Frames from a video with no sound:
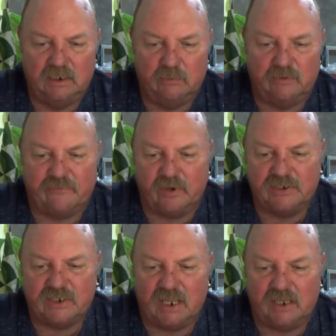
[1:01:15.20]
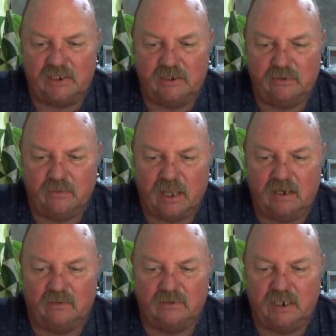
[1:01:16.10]
With friends like you, I
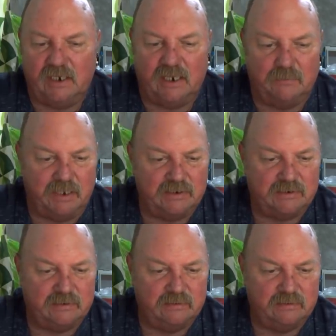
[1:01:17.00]
don't need enemies.